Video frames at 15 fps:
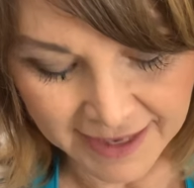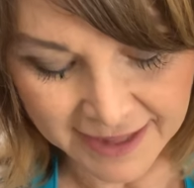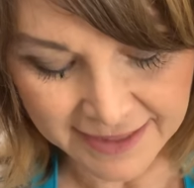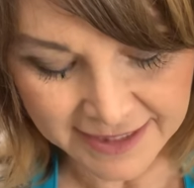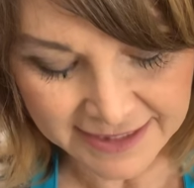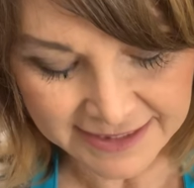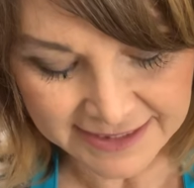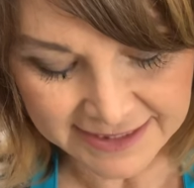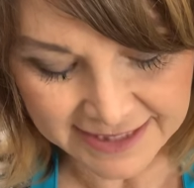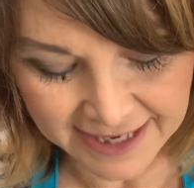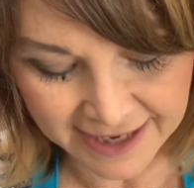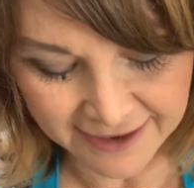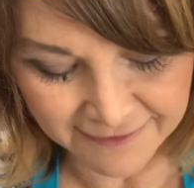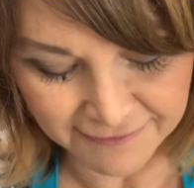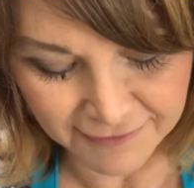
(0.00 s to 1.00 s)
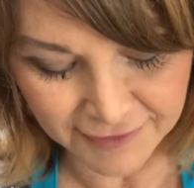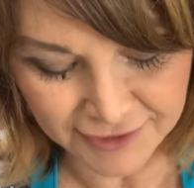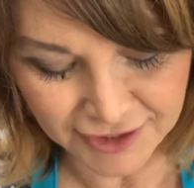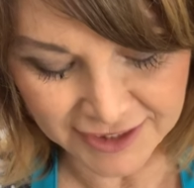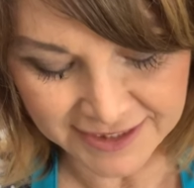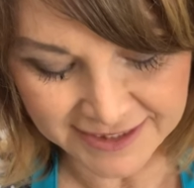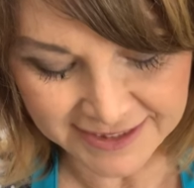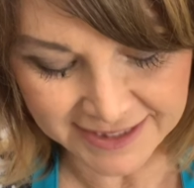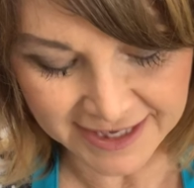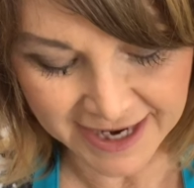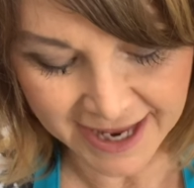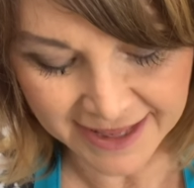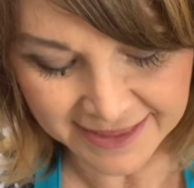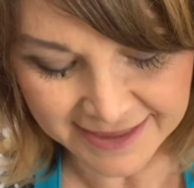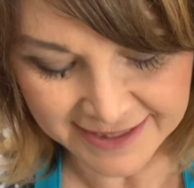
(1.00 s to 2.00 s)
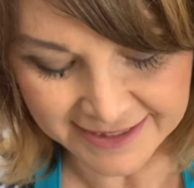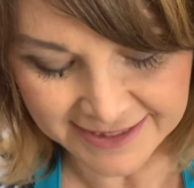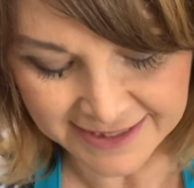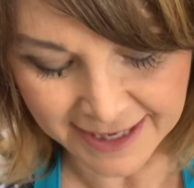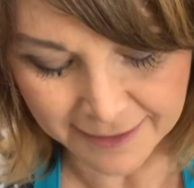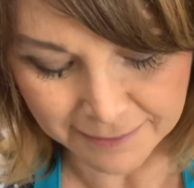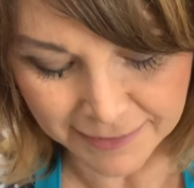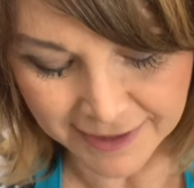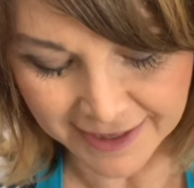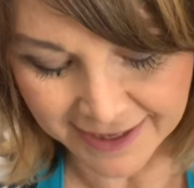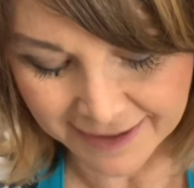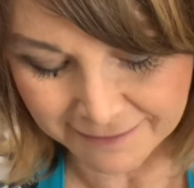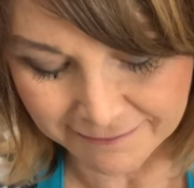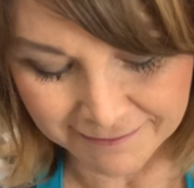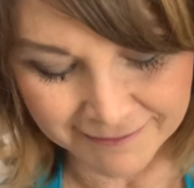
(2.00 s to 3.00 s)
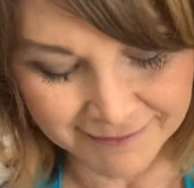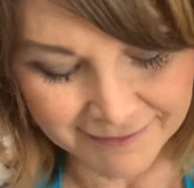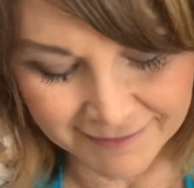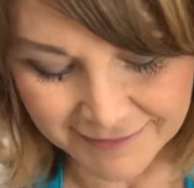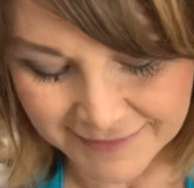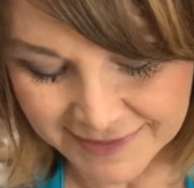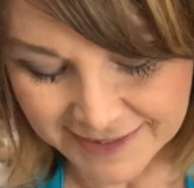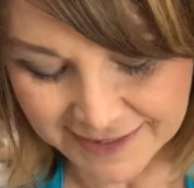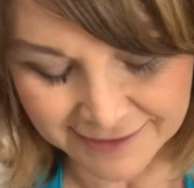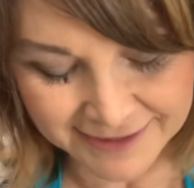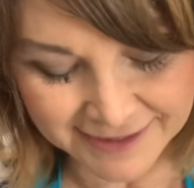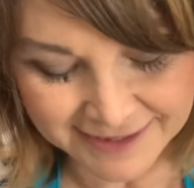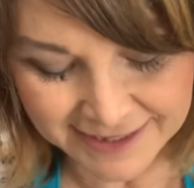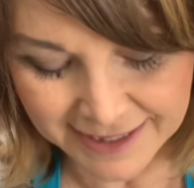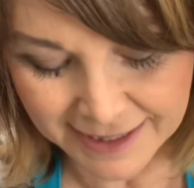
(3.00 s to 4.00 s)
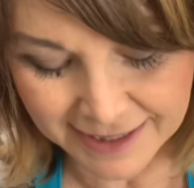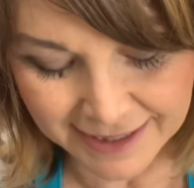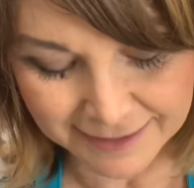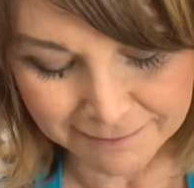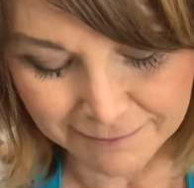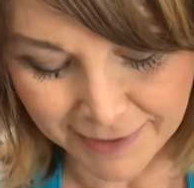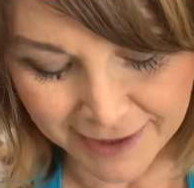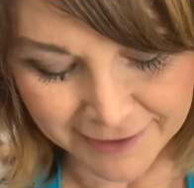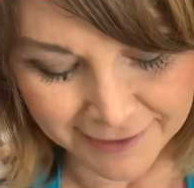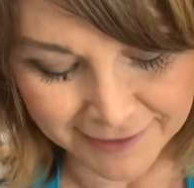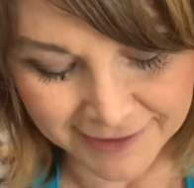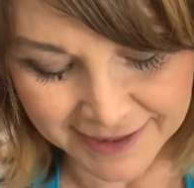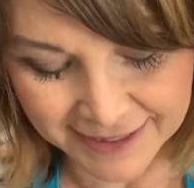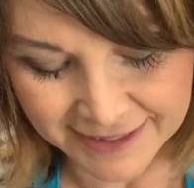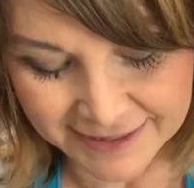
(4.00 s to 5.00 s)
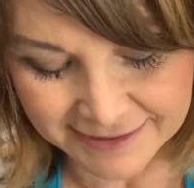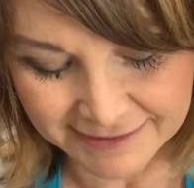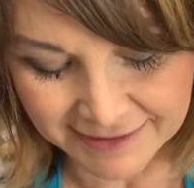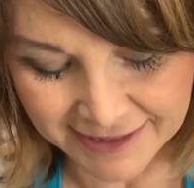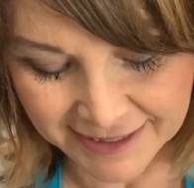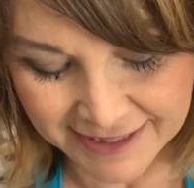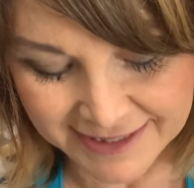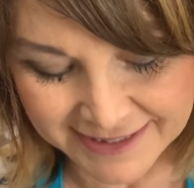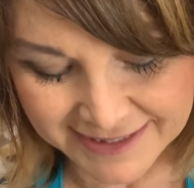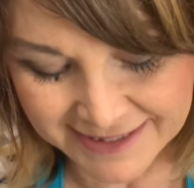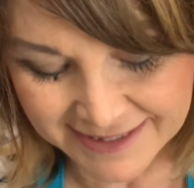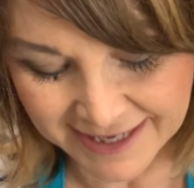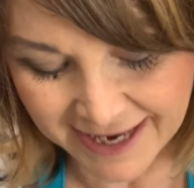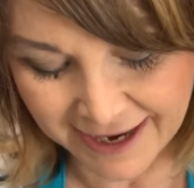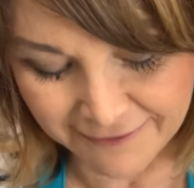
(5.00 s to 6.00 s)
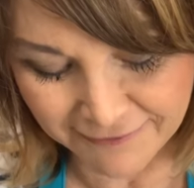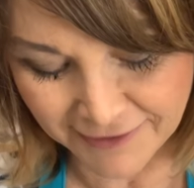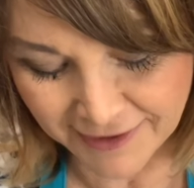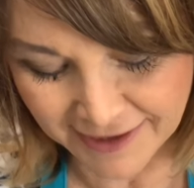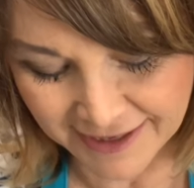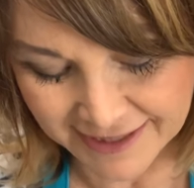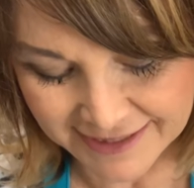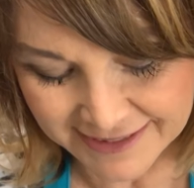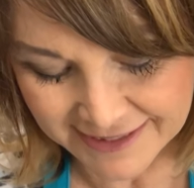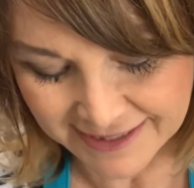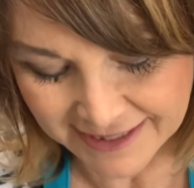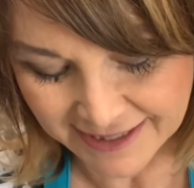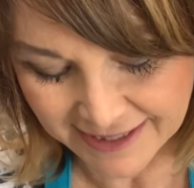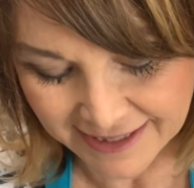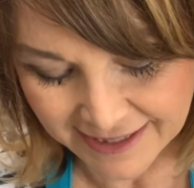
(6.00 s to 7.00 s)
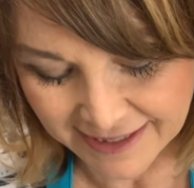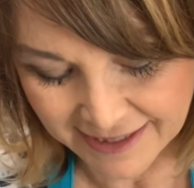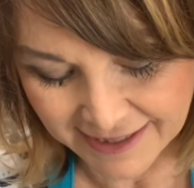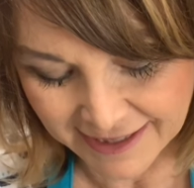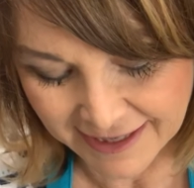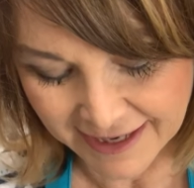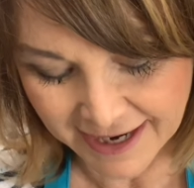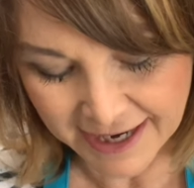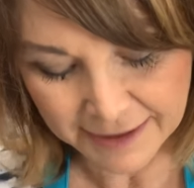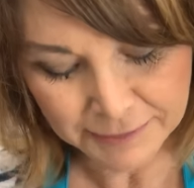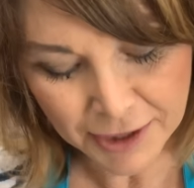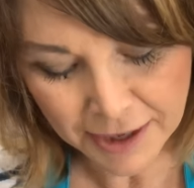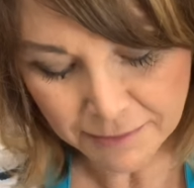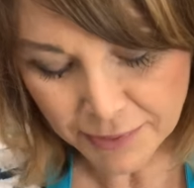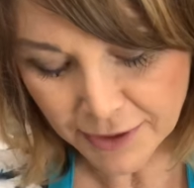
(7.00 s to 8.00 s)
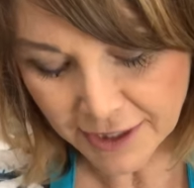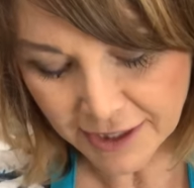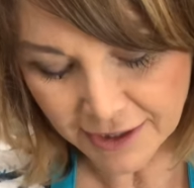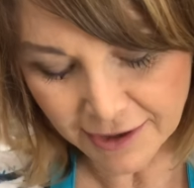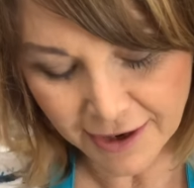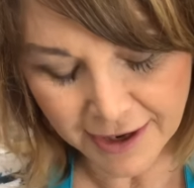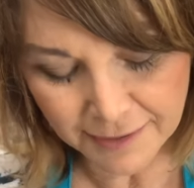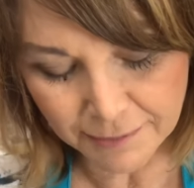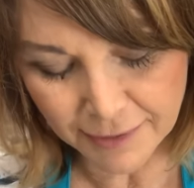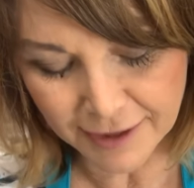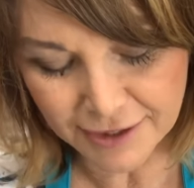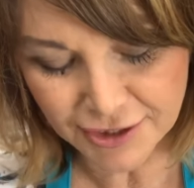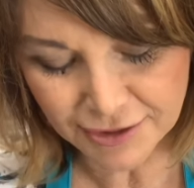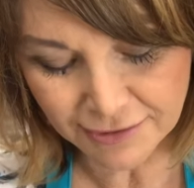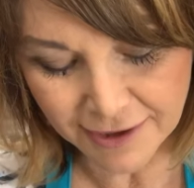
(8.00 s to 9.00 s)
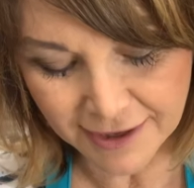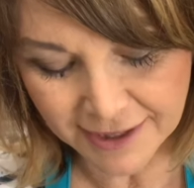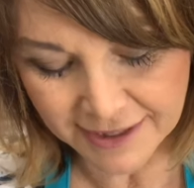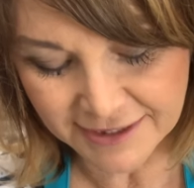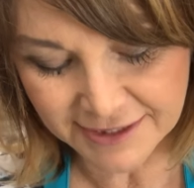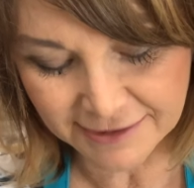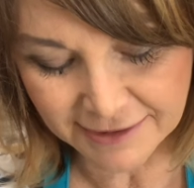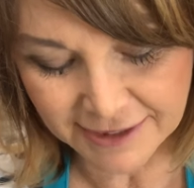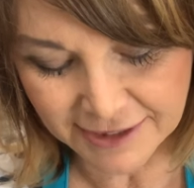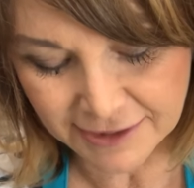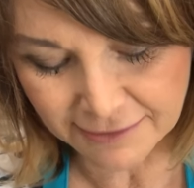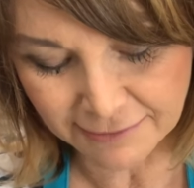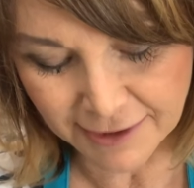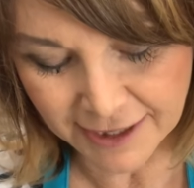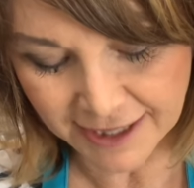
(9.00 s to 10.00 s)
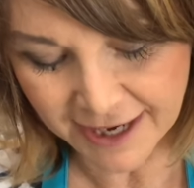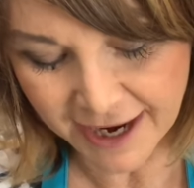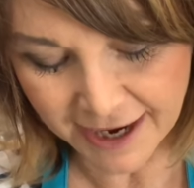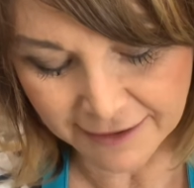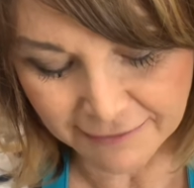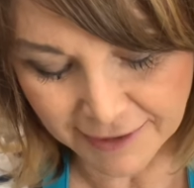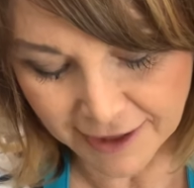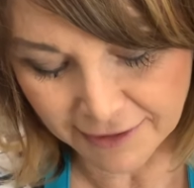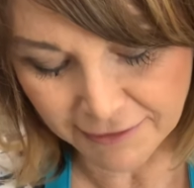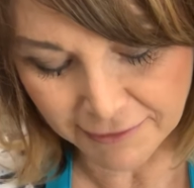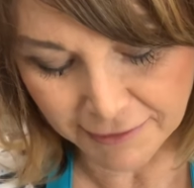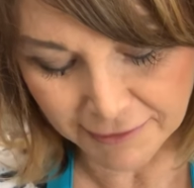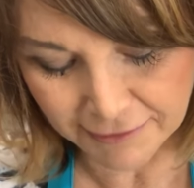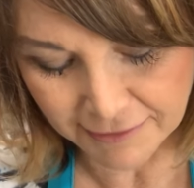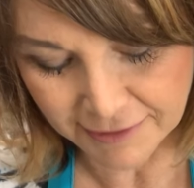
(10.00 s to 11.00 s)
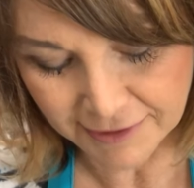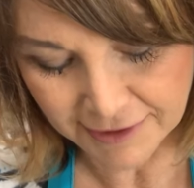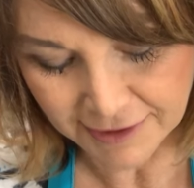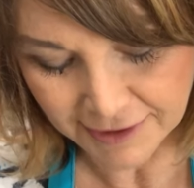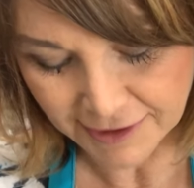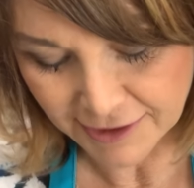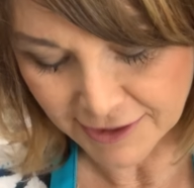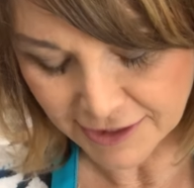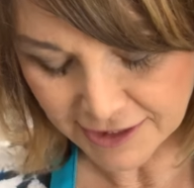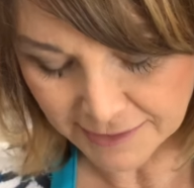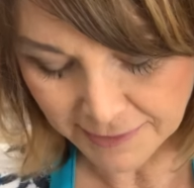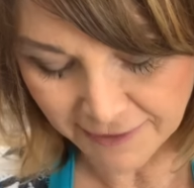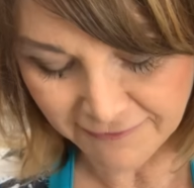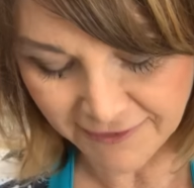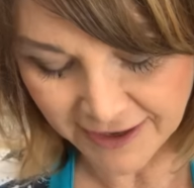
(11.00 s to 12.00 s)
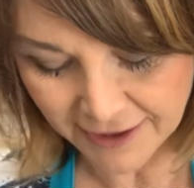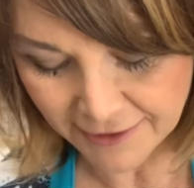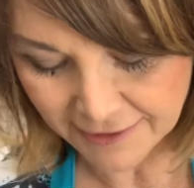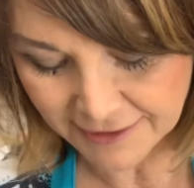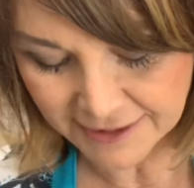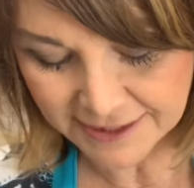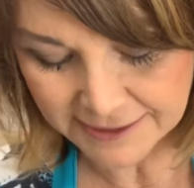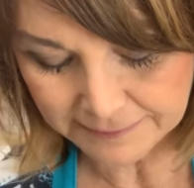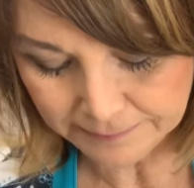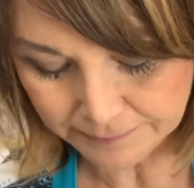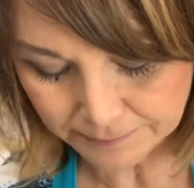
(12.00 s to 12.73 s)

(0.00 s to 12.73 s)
And this knife will just cut this up like, seriously, like butter. It's effortless. I'm not putting a lot of pressure on. I certainly don't want to cut right through to my fingers.